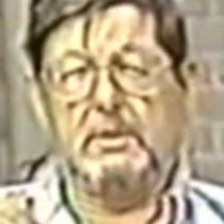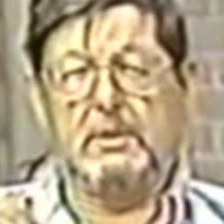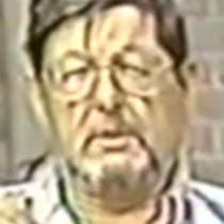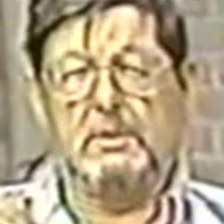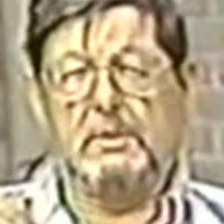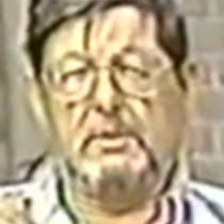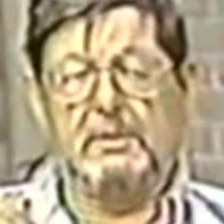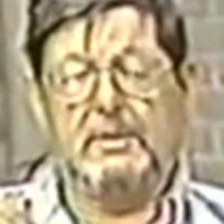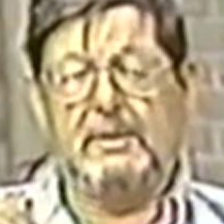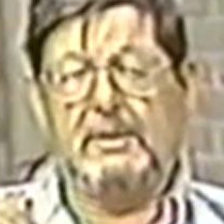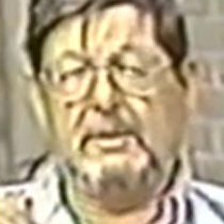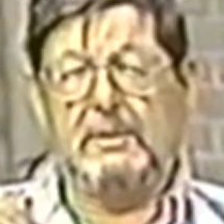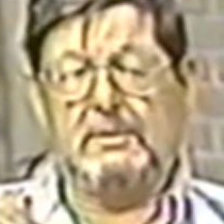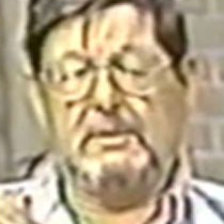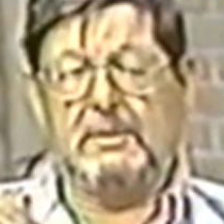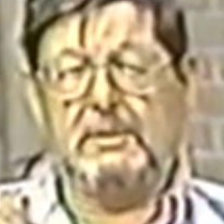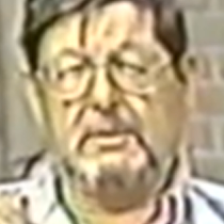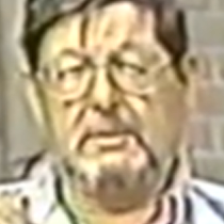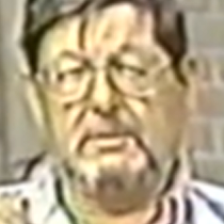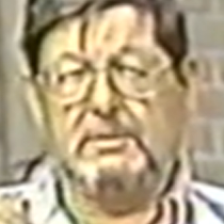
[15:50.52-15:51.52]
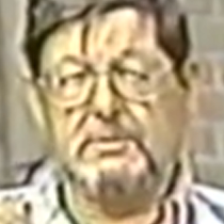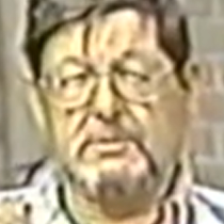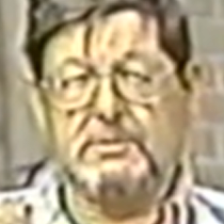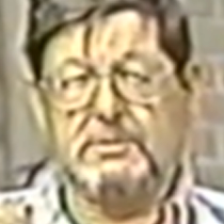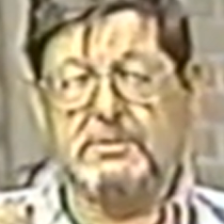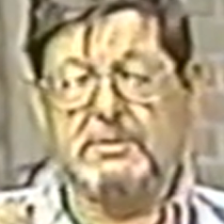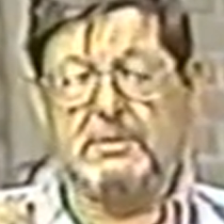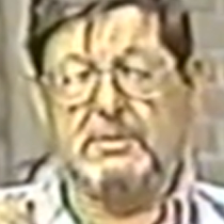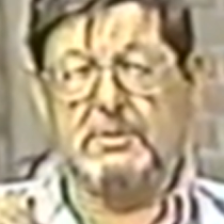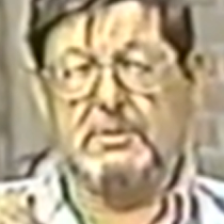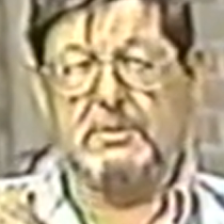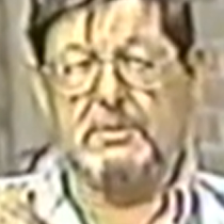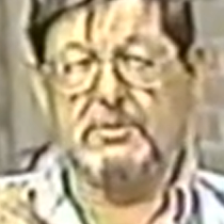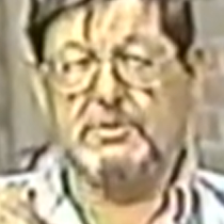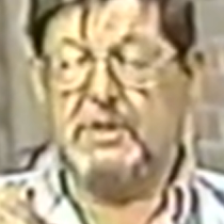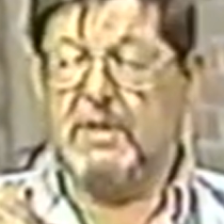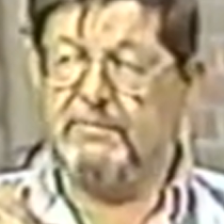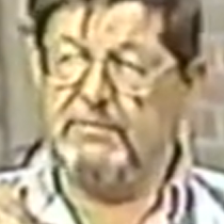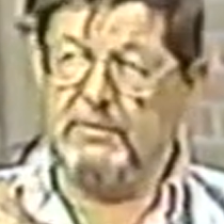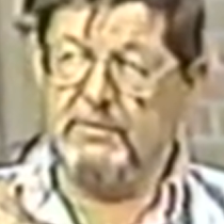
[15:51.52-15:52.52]
Uh, it has uh,
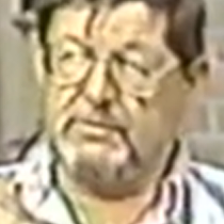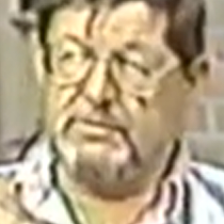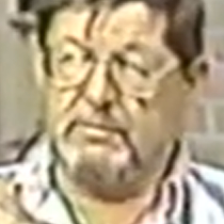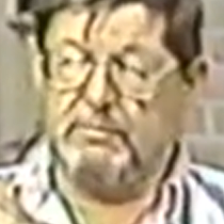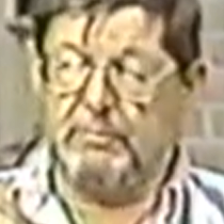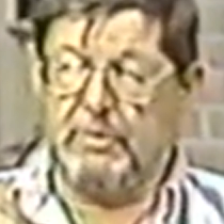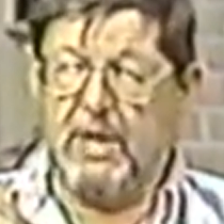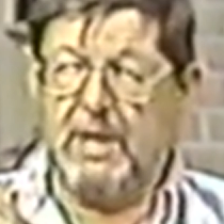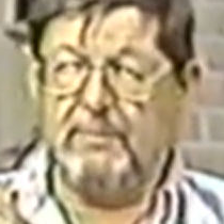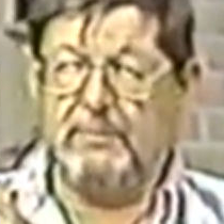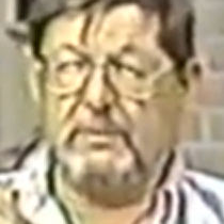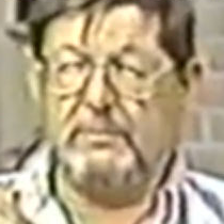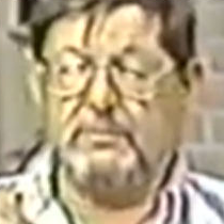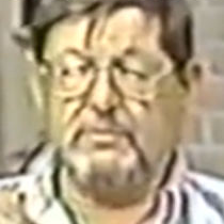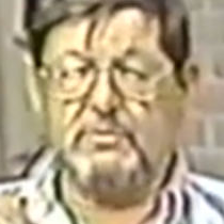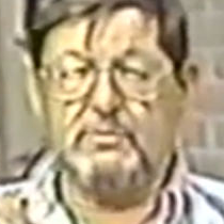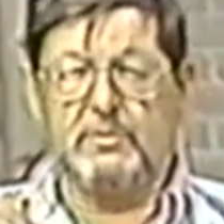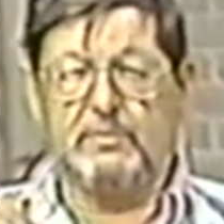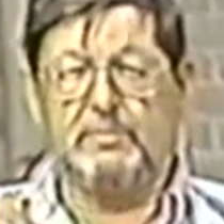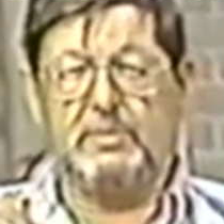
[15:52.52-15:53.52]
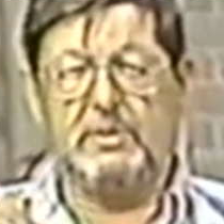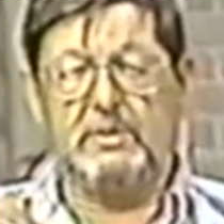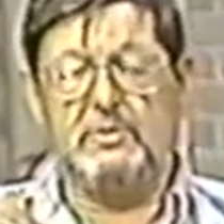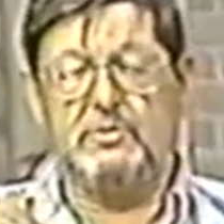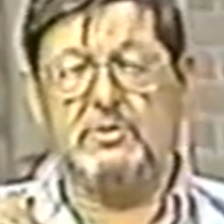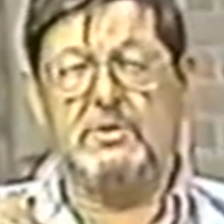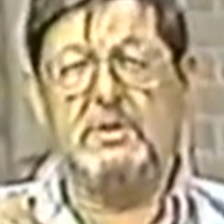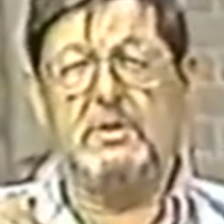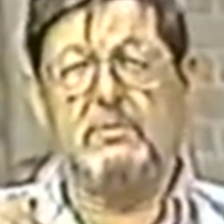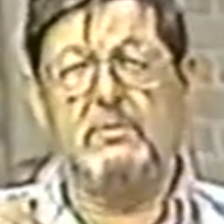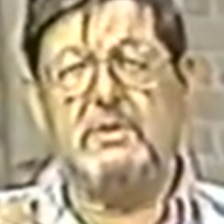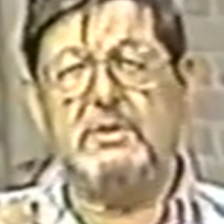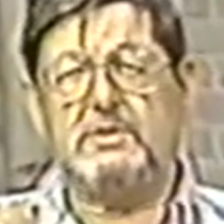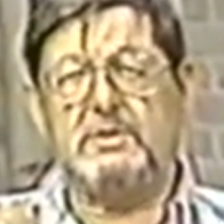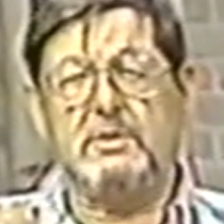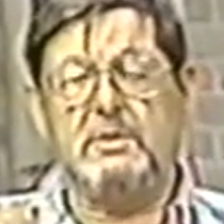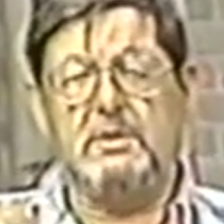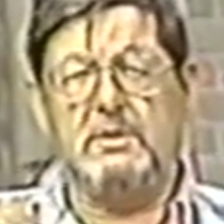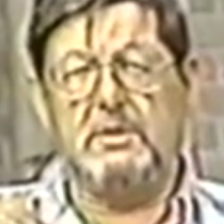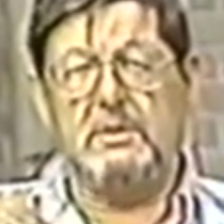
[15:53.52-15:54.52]
suffered some problems with pollution in
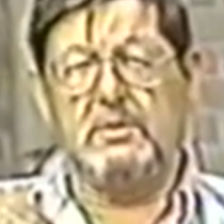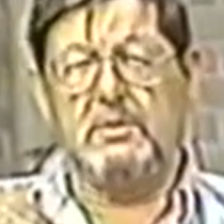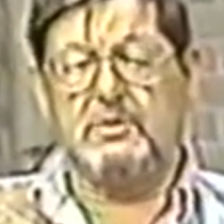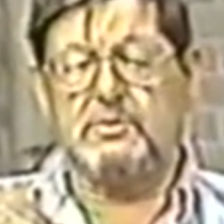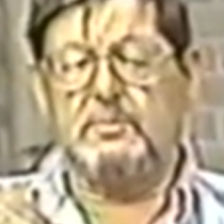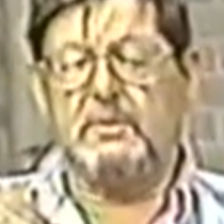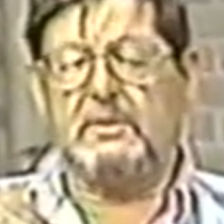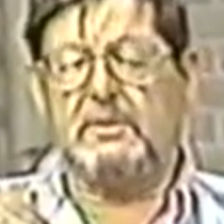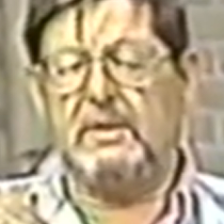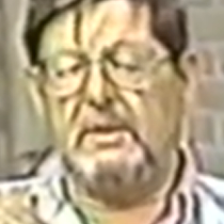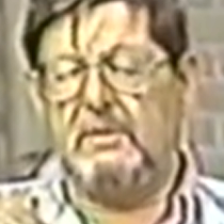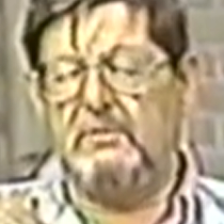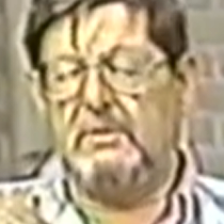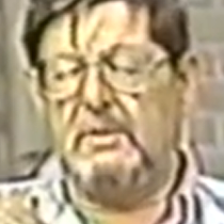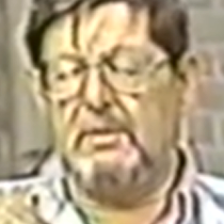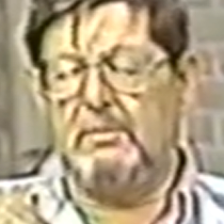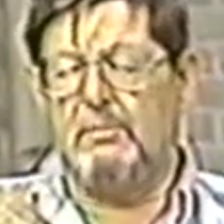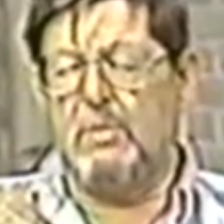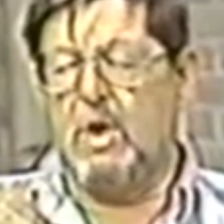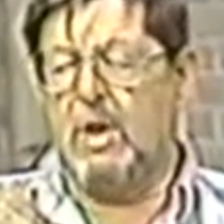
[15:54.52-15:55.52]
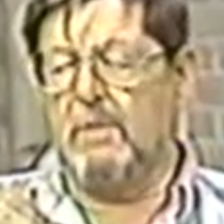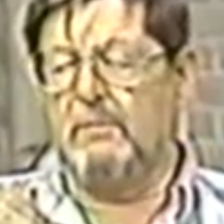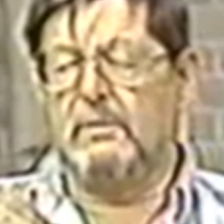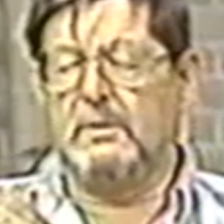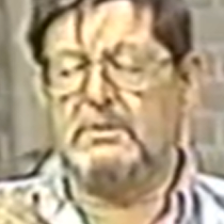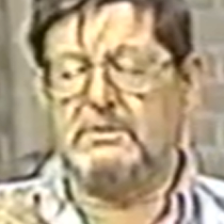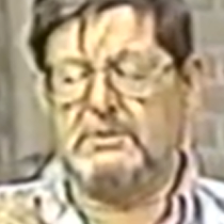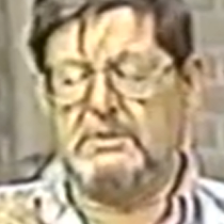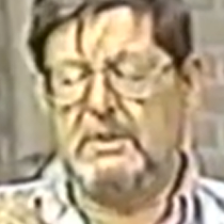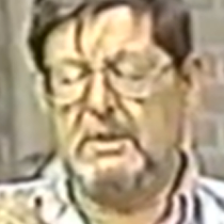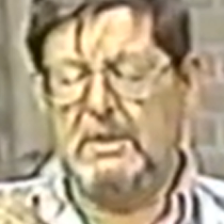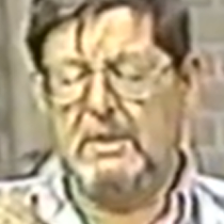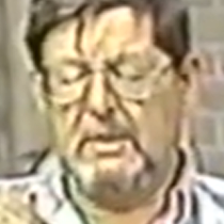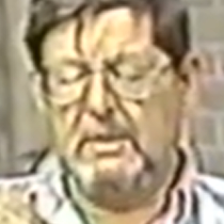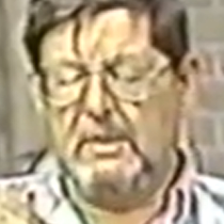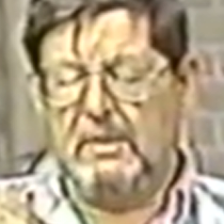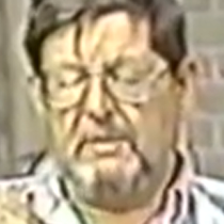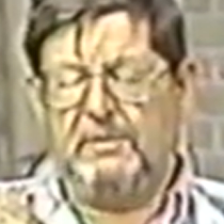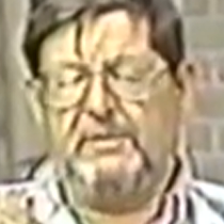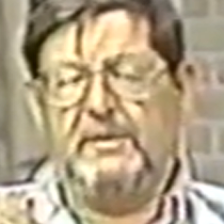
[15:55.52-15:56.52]
recent years, but they've done marvelous
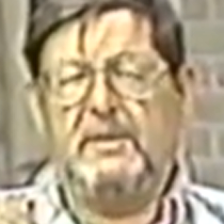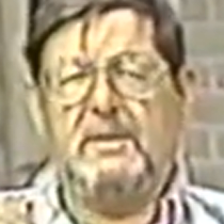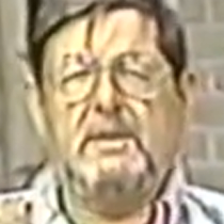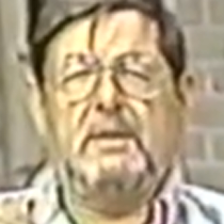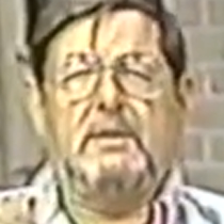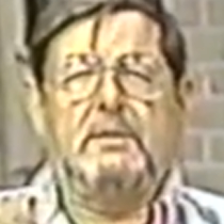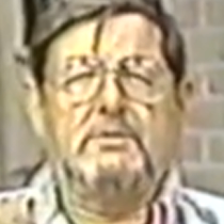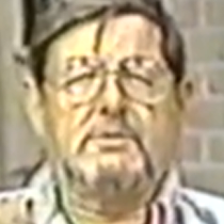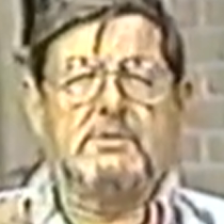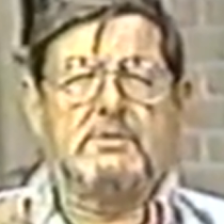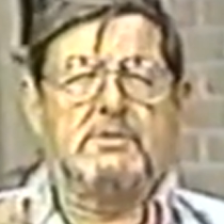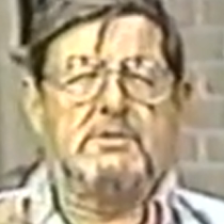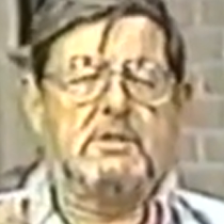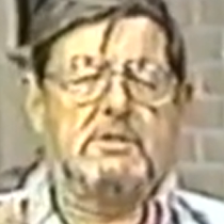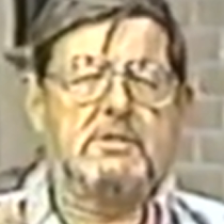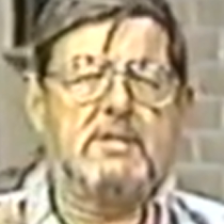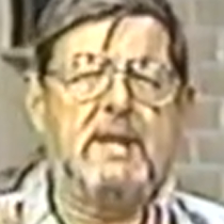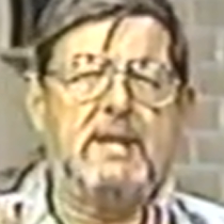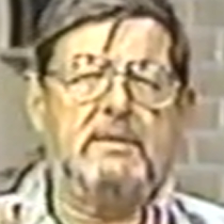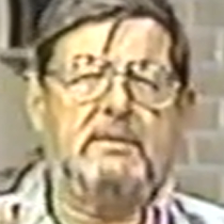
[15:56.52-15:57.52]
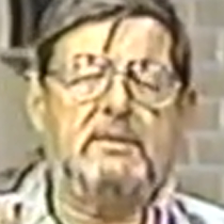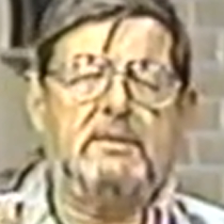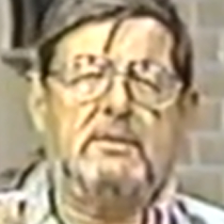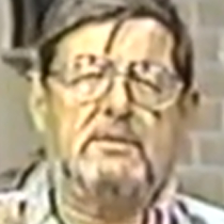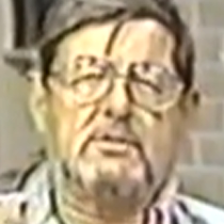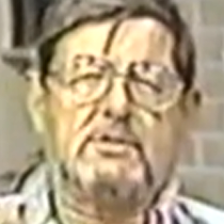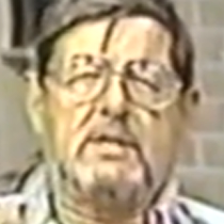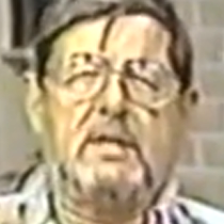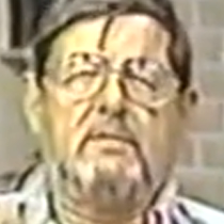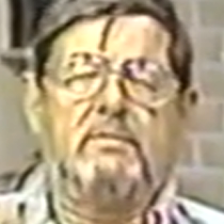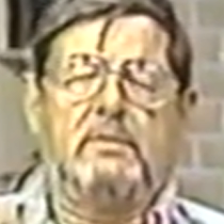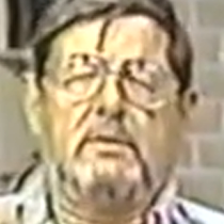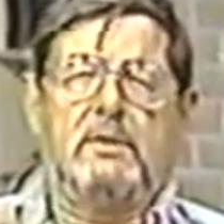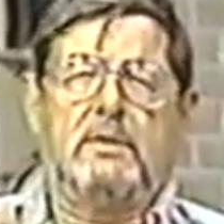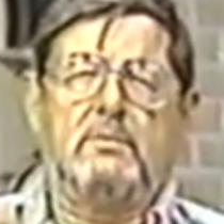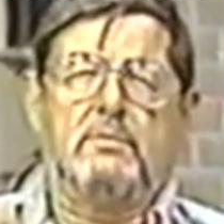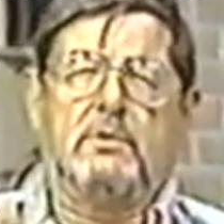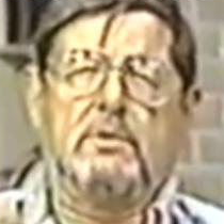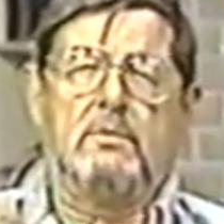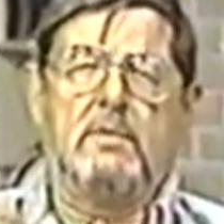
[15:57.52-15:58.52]
things since
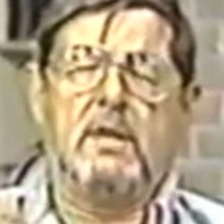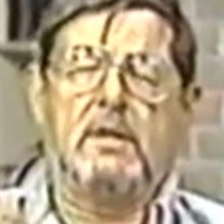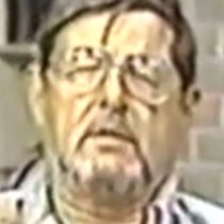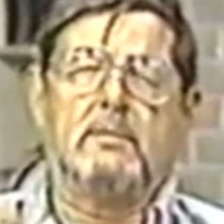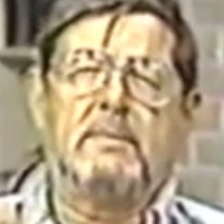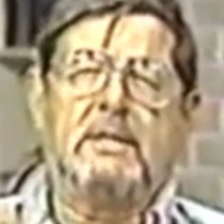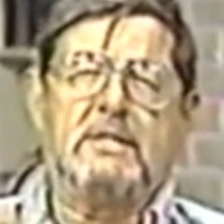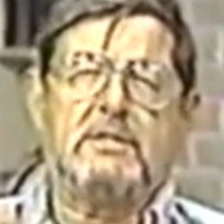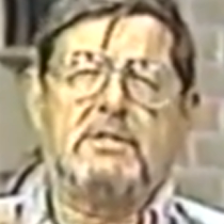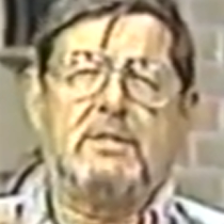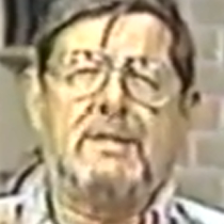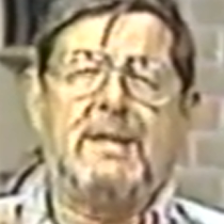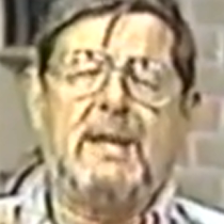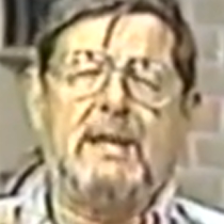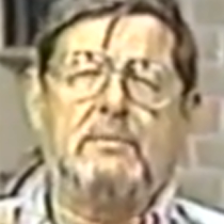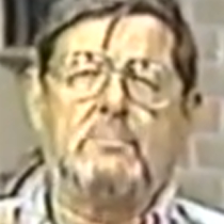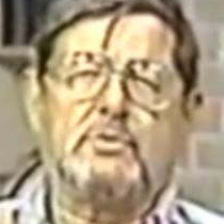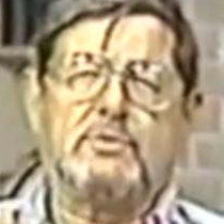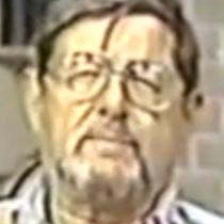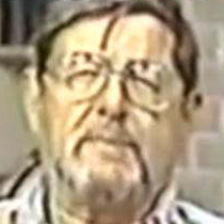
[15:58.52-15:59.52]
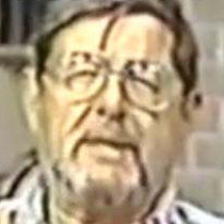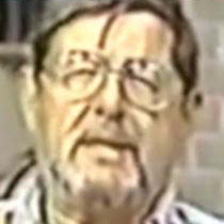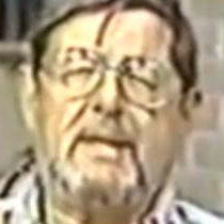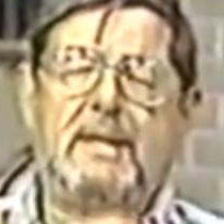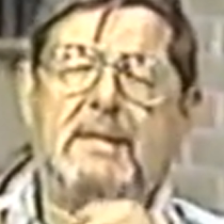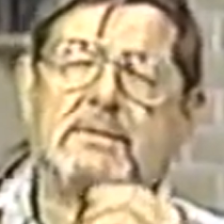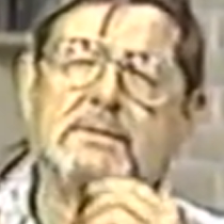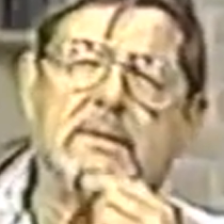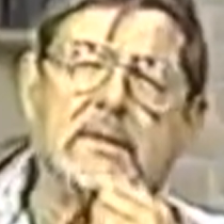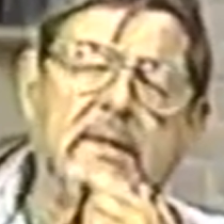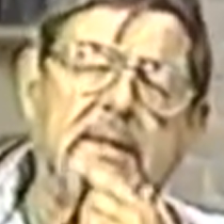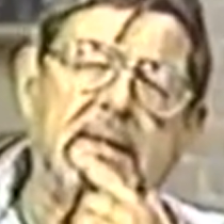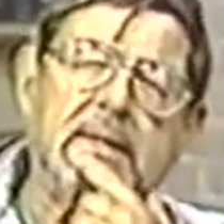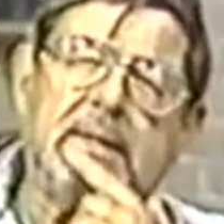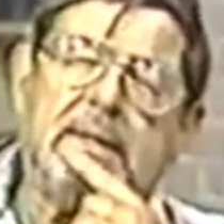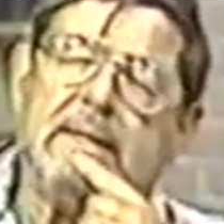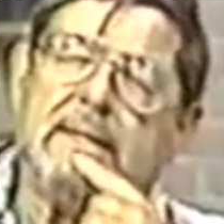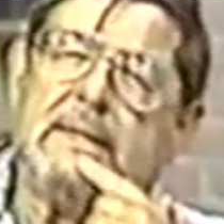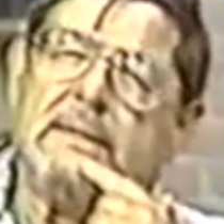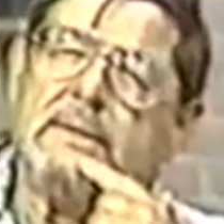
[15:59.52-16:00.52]
1970 when the Reclamation Act was
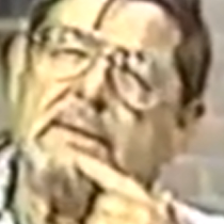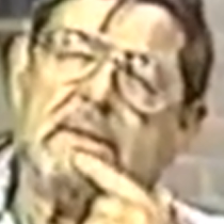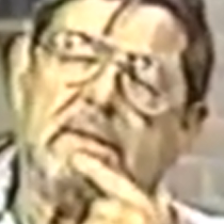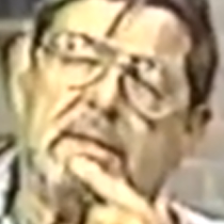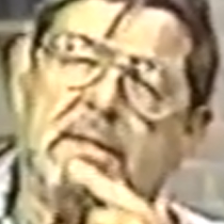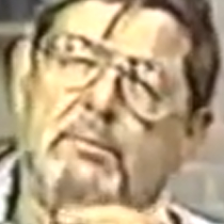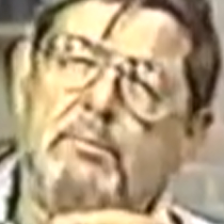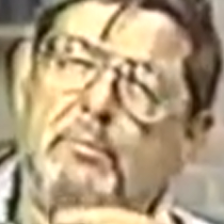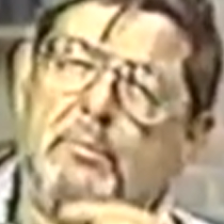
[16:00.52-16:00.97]
passed in uh,